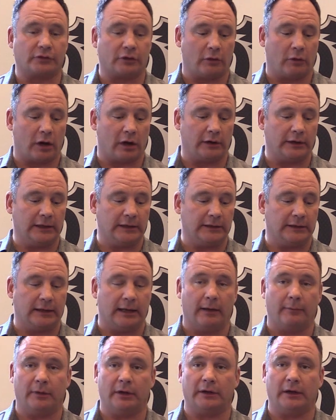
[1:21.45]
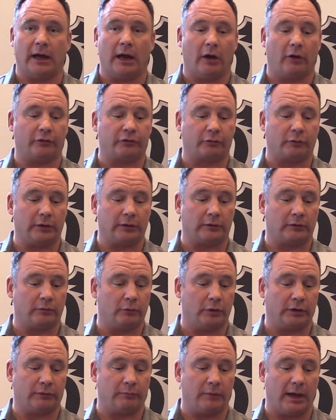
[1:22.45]
so our E D M in-house, we,
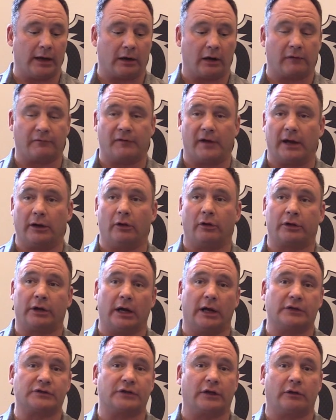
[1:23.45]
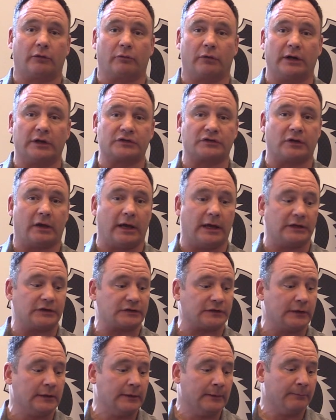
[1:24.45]
we make our final cuts on the ring
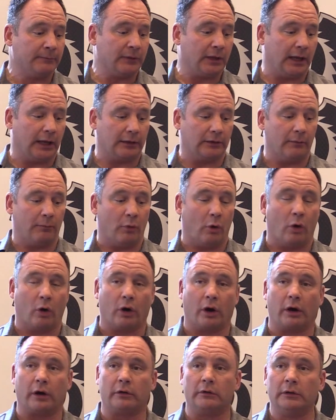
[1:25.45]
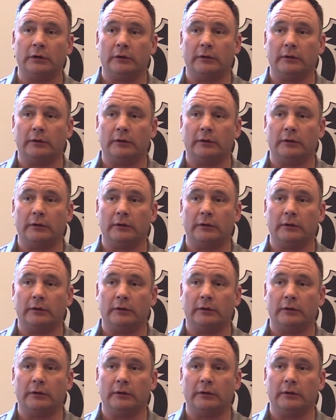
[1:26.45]
slice and the bore